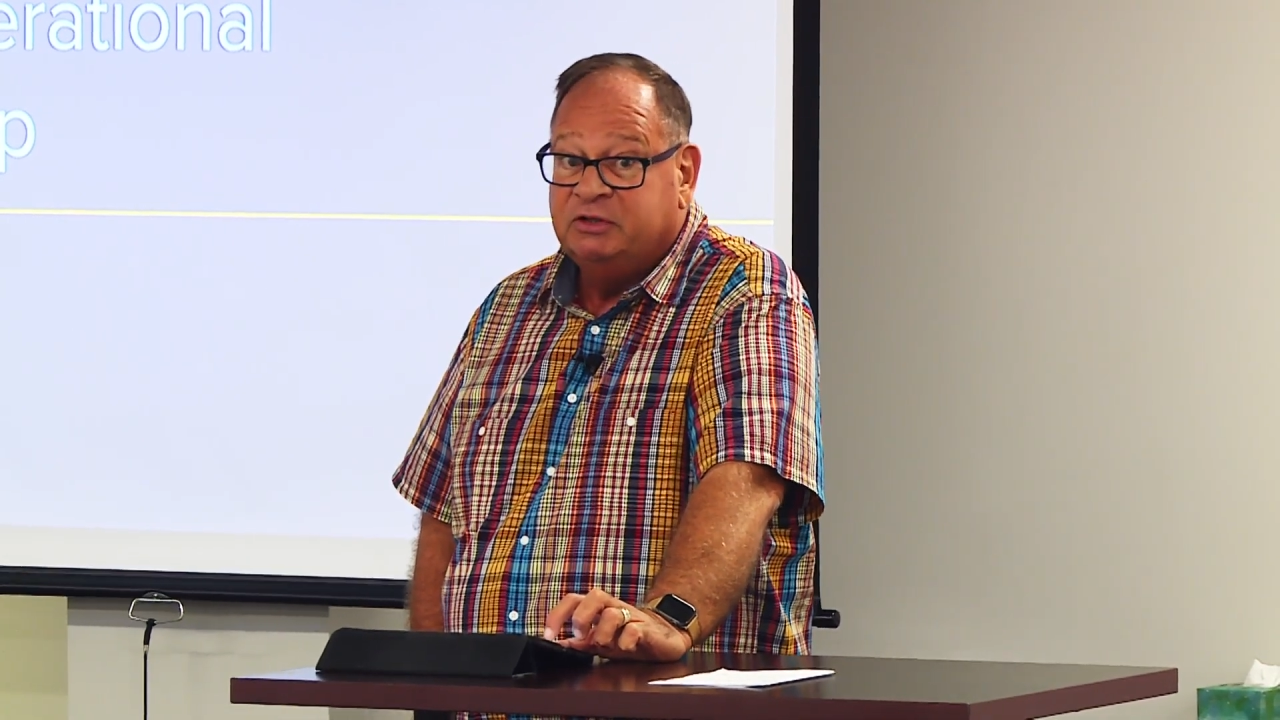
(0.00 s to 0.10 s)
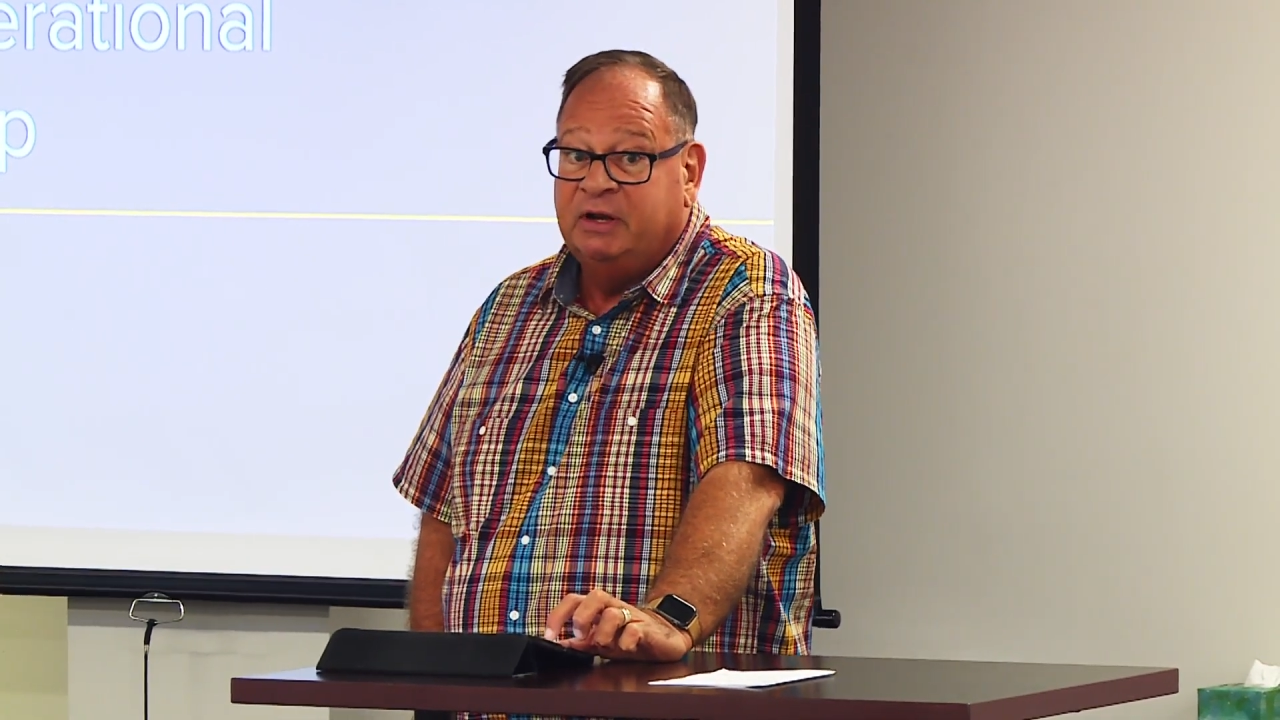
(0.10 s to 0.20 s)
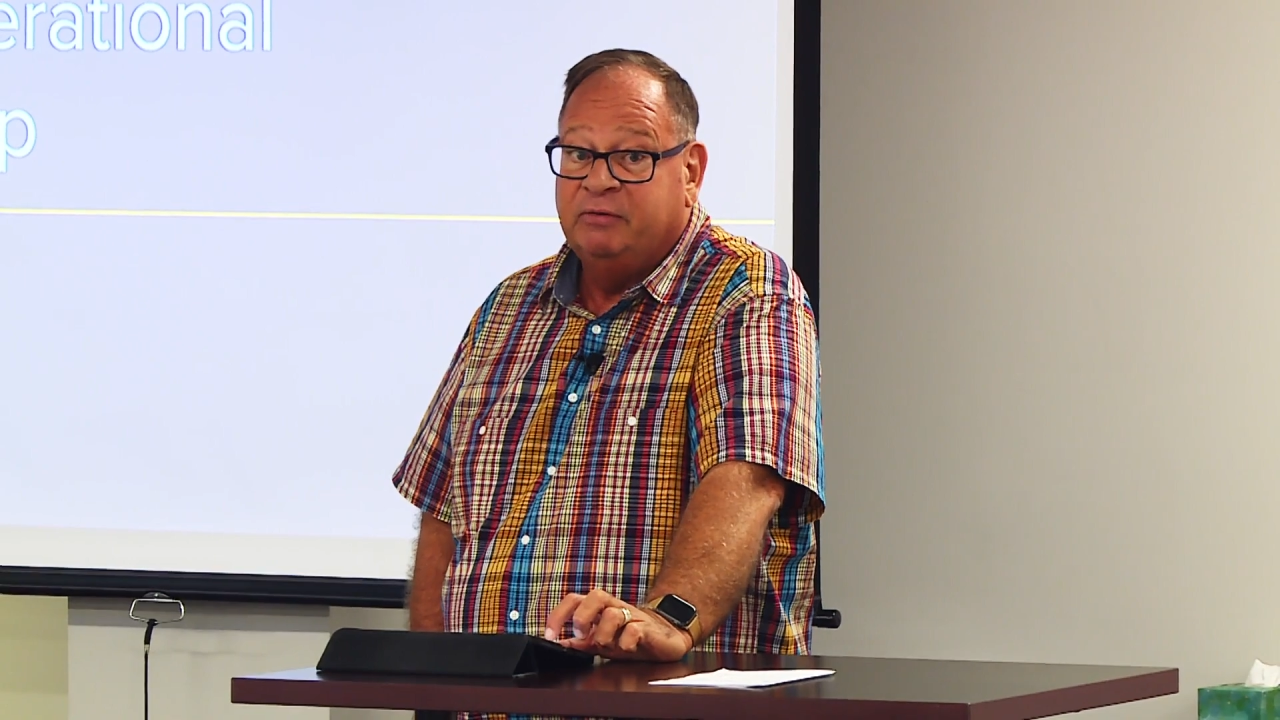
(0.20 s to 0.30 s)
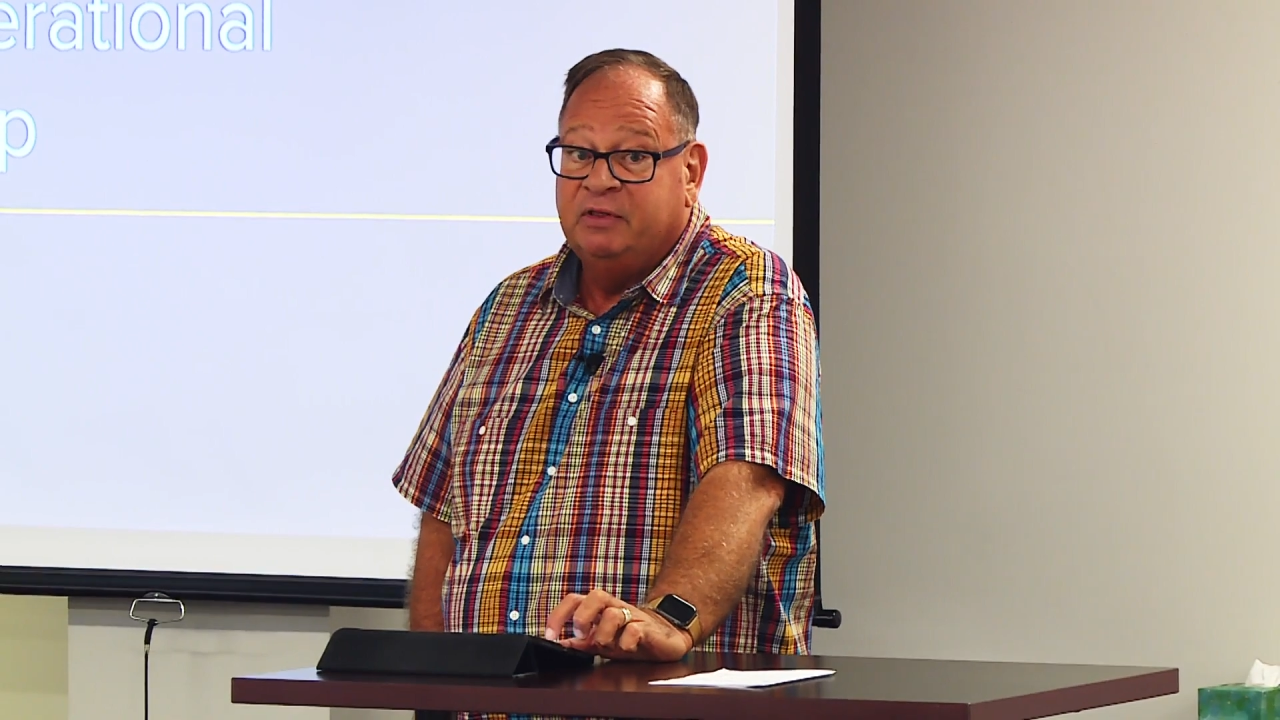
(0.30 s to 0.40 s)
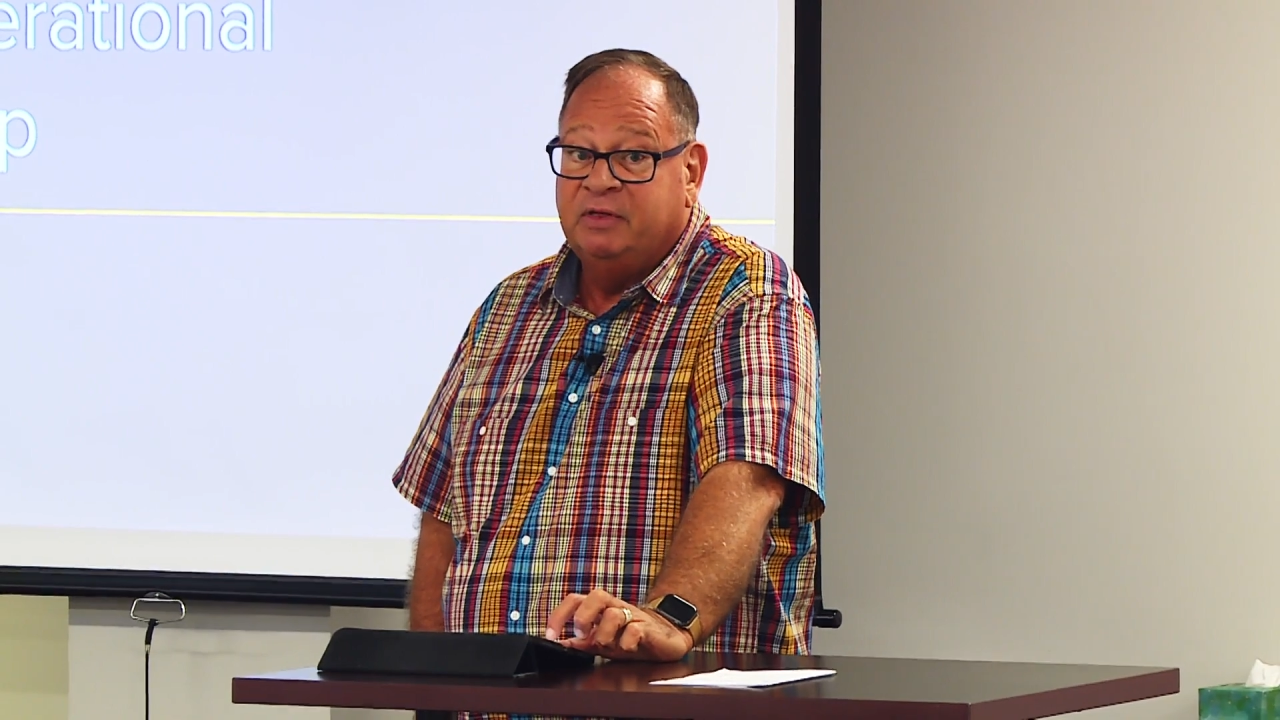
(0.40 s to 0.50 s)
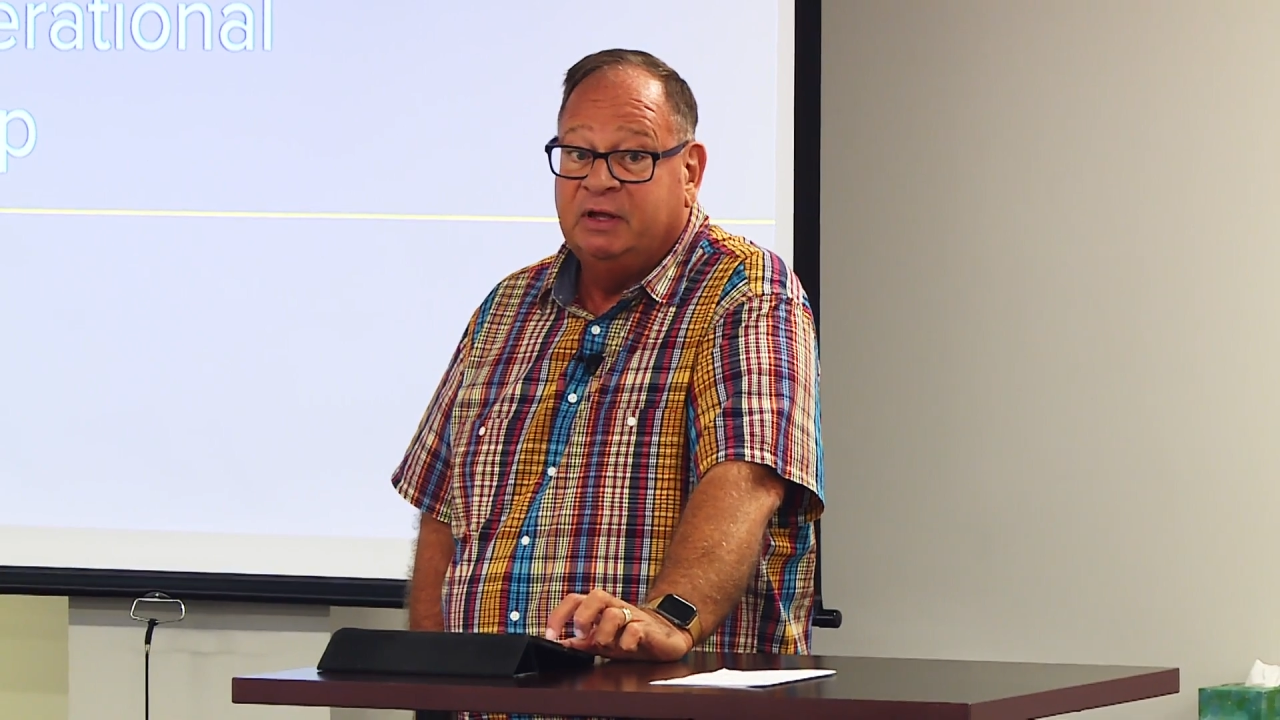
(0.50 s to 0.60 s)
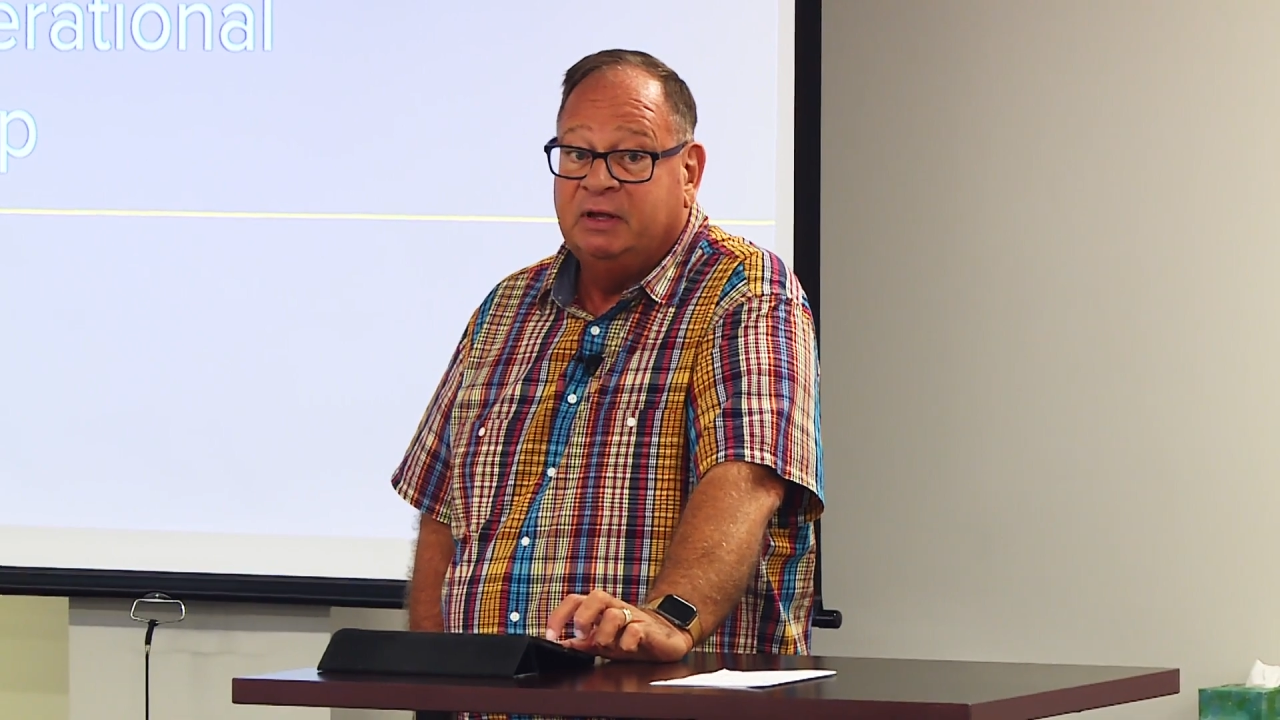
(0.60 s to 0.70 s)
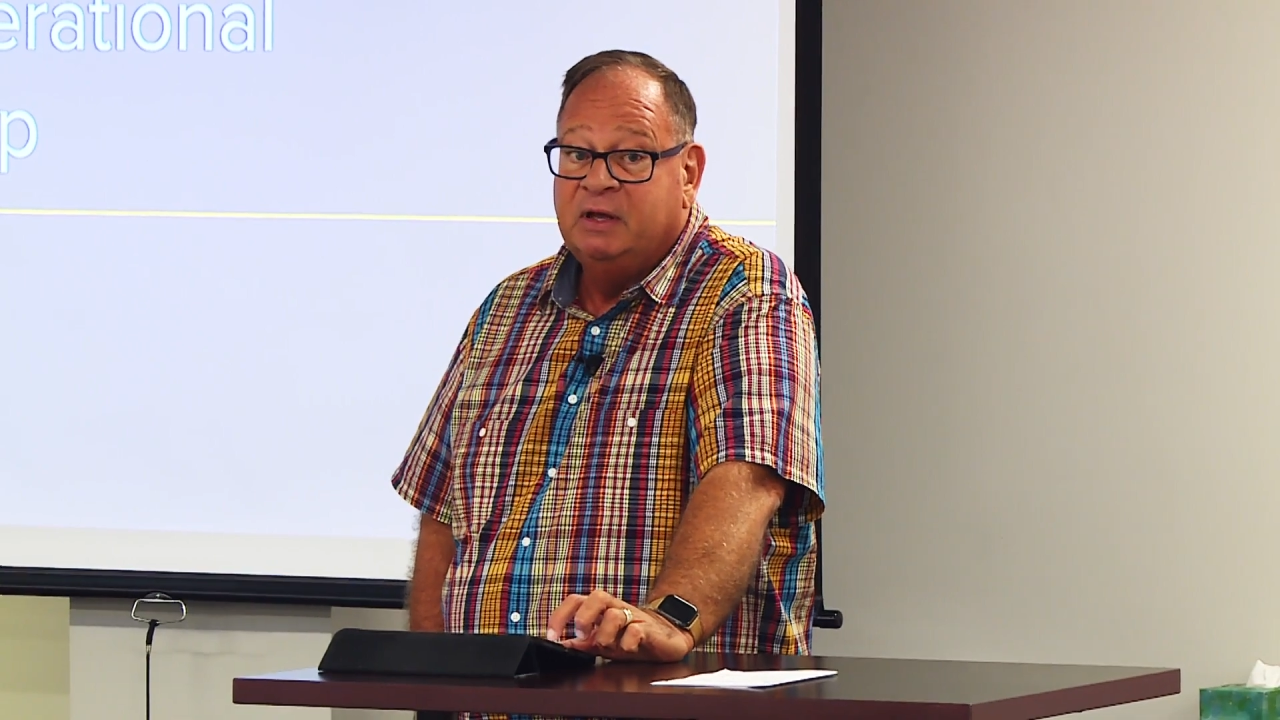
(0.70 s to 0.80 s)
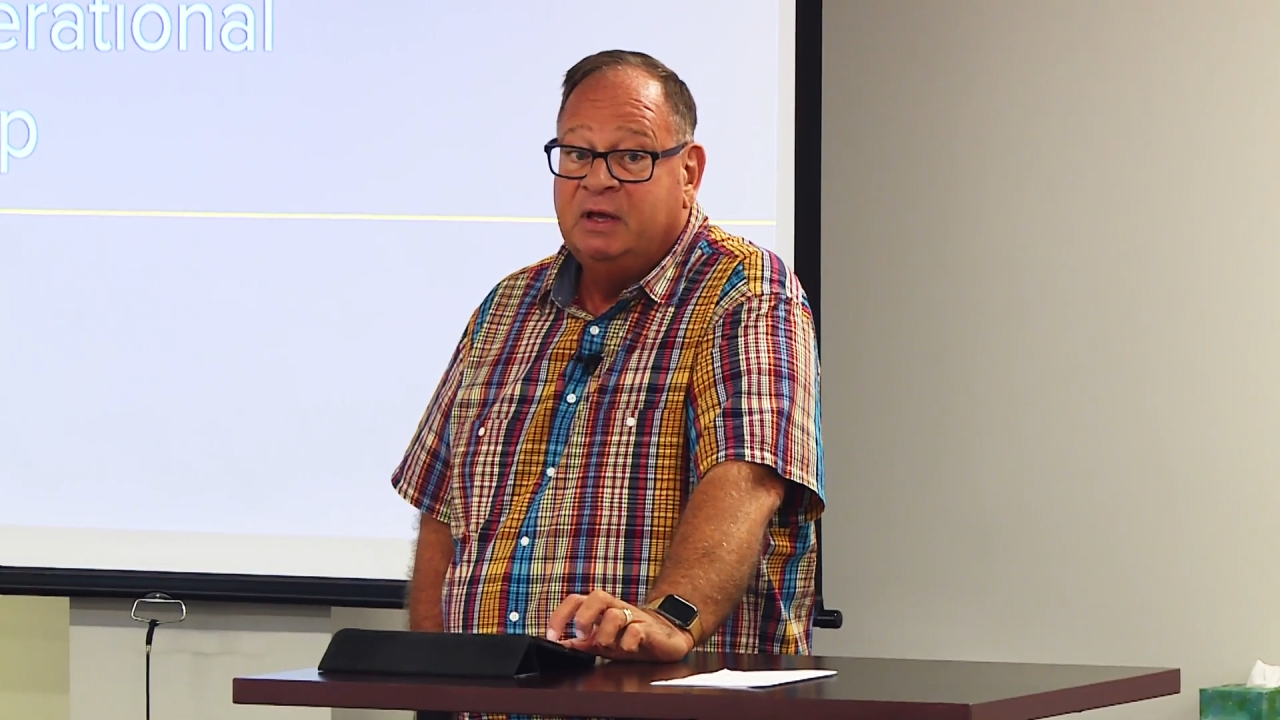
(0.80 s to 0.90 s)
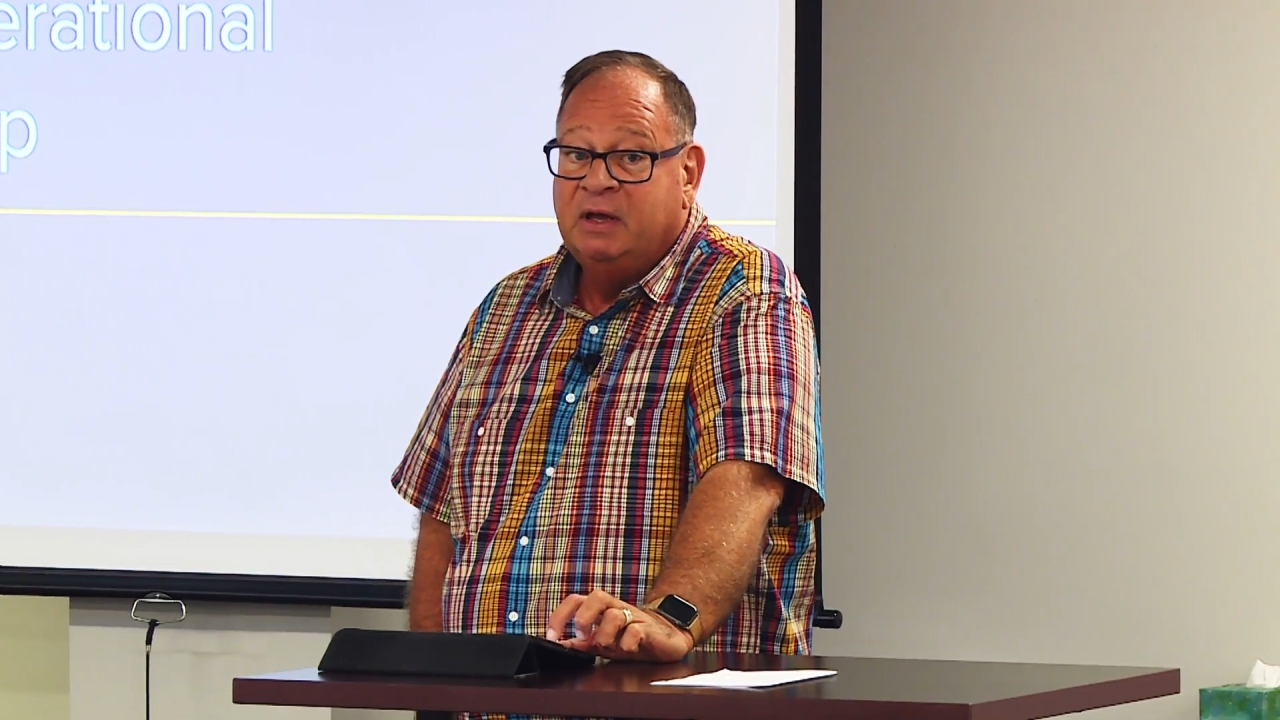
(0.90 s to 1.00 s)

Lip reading: and everything.